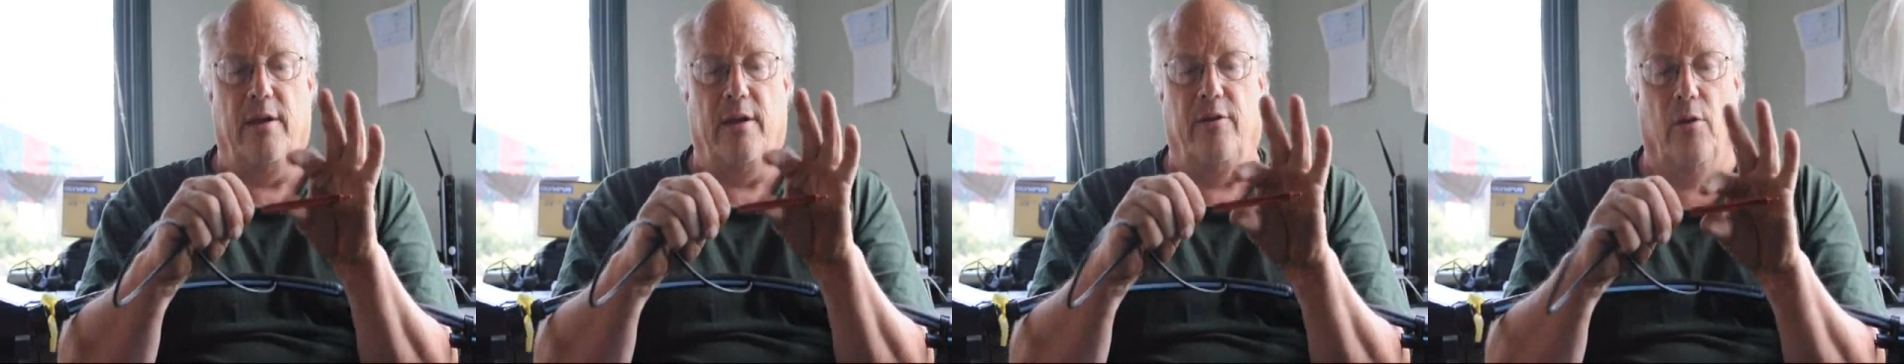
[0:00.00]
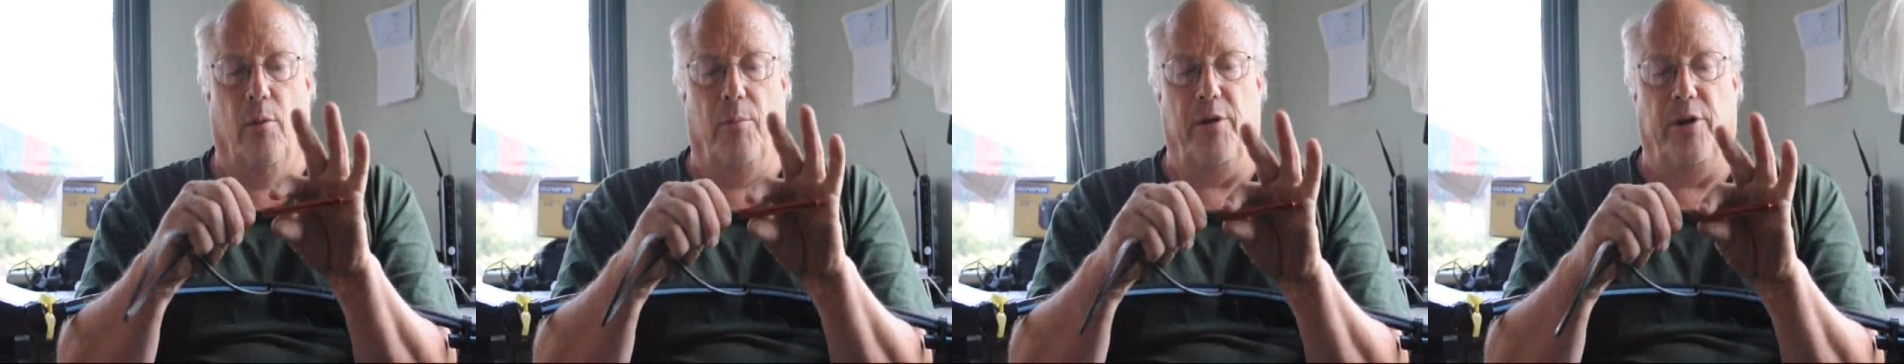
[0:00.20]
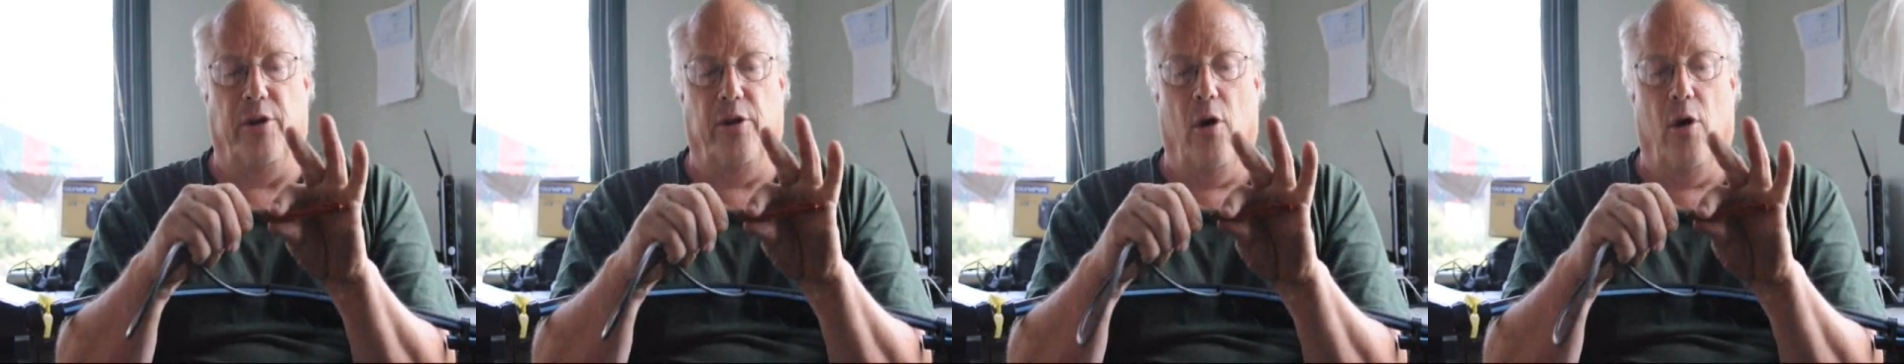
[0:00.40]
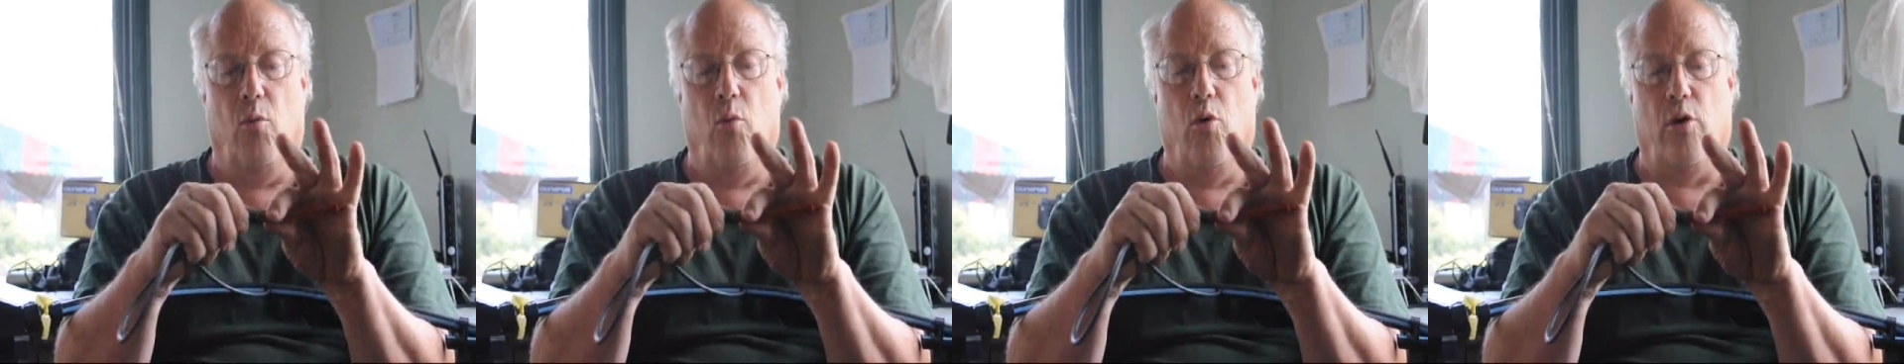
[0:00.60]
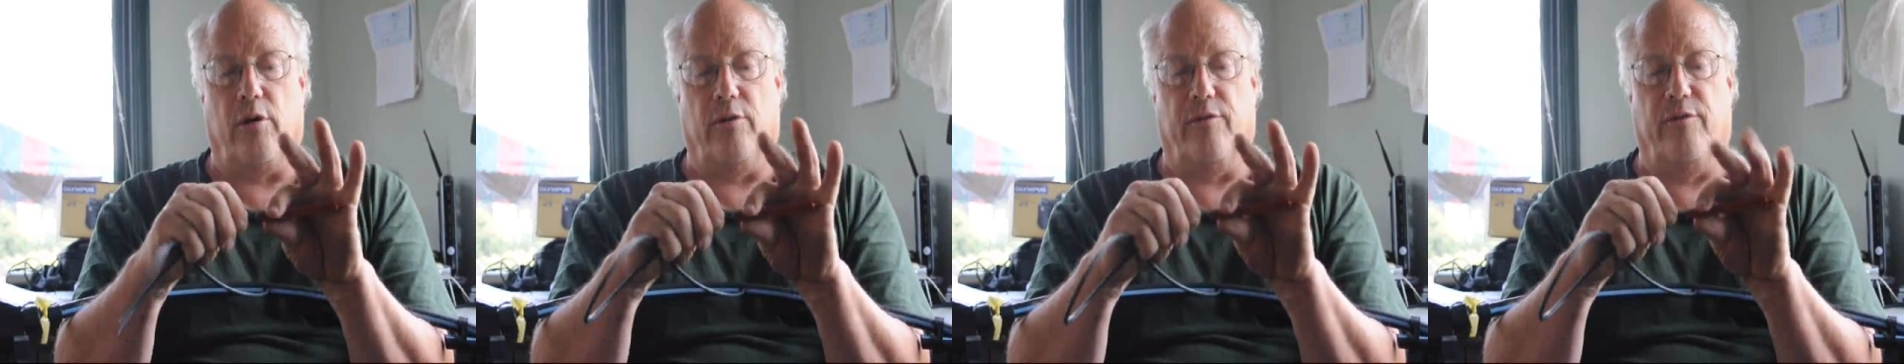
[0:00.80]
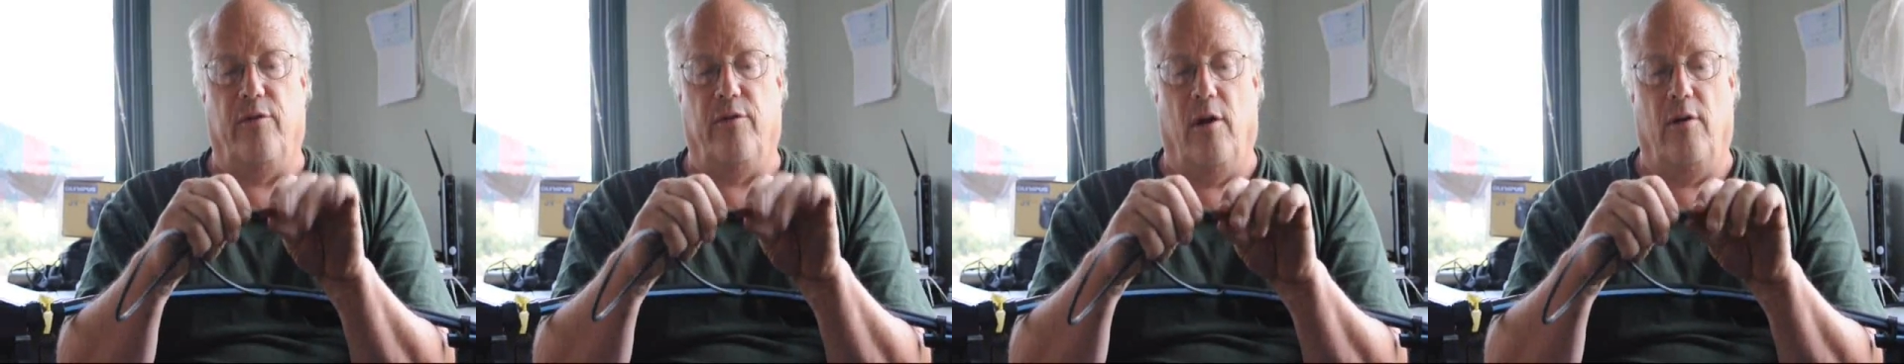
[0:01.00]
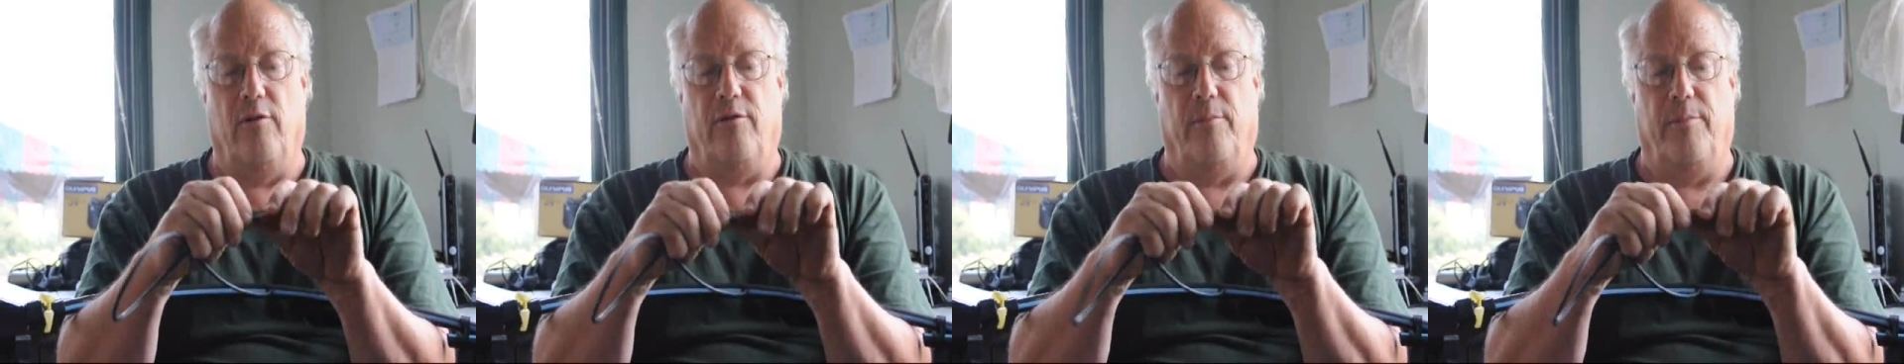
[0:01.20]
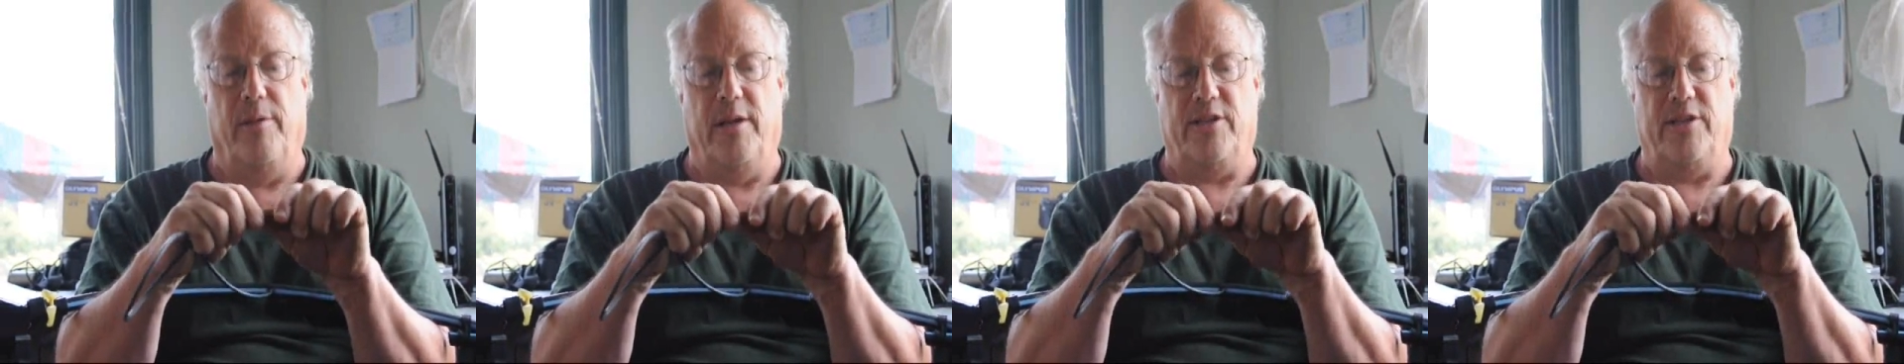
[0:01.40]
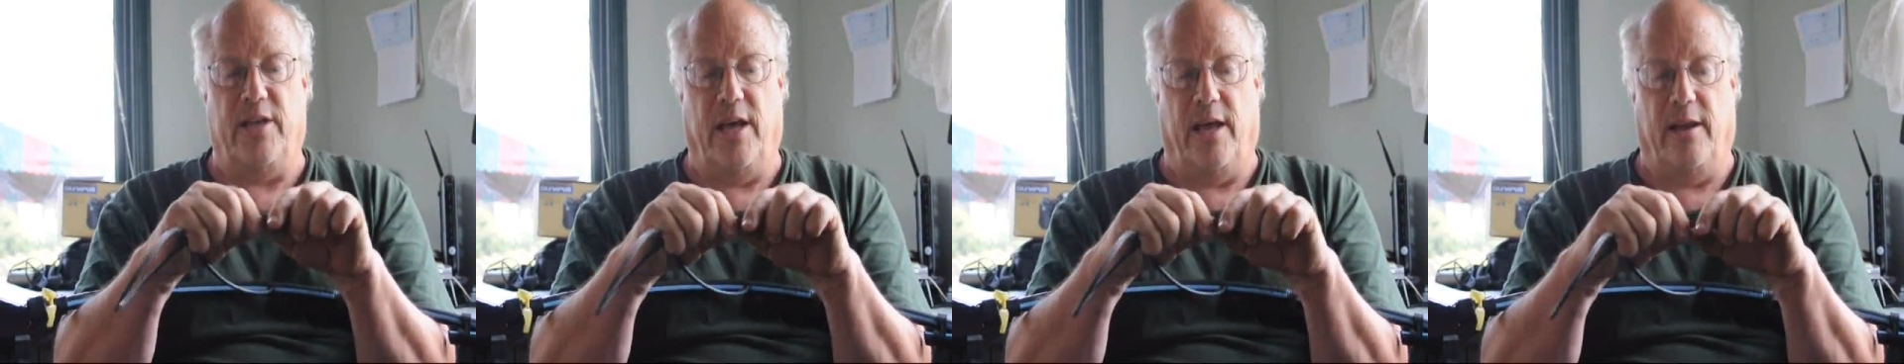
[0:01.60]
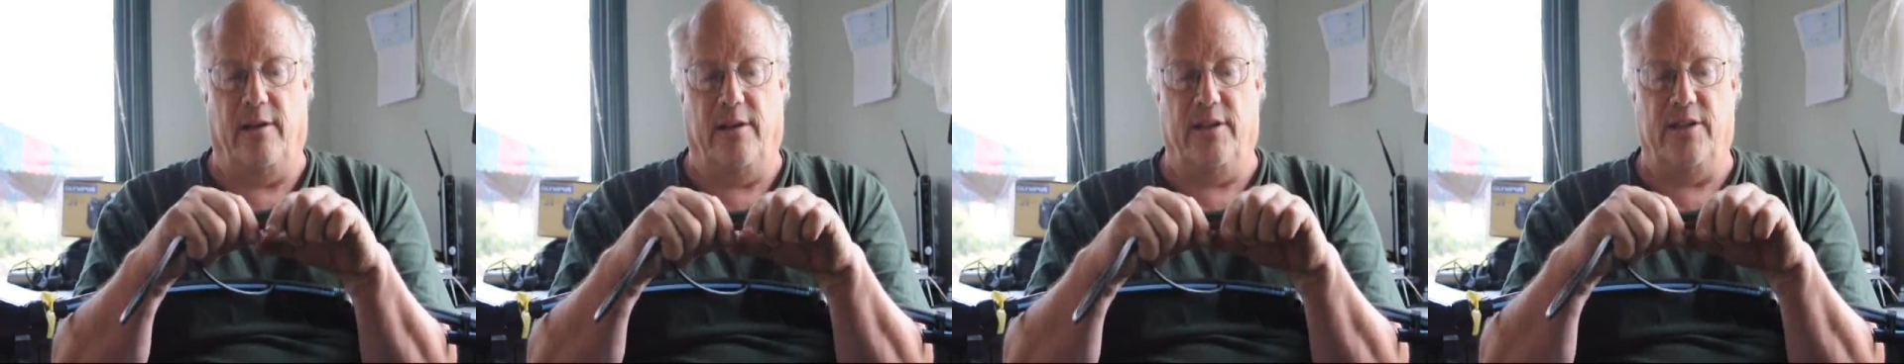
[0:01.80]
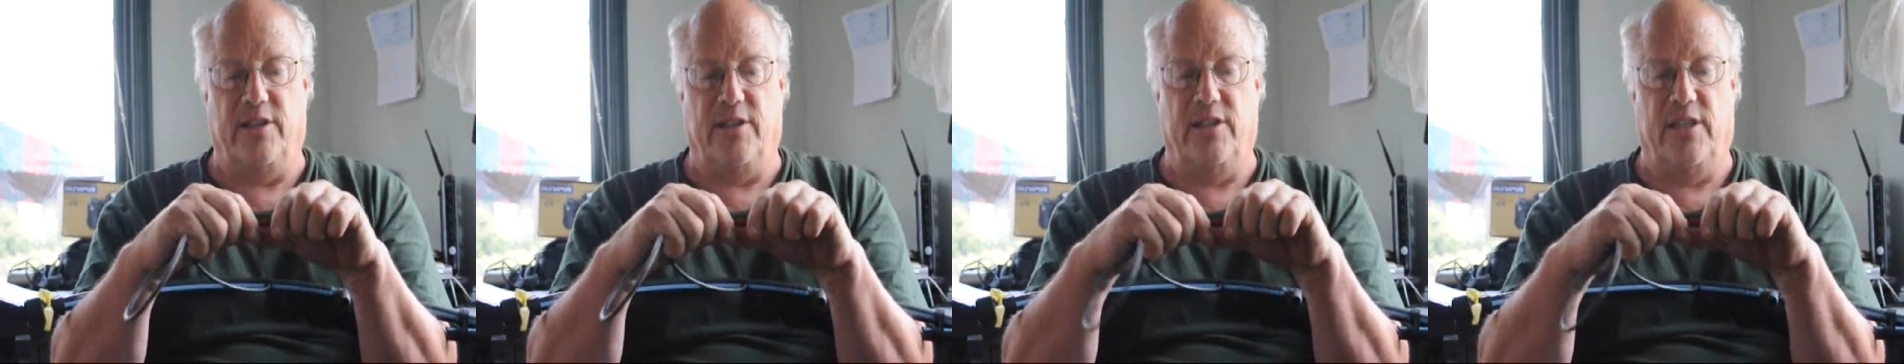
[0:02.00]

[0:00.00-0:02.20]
There will be no water flow from this end. This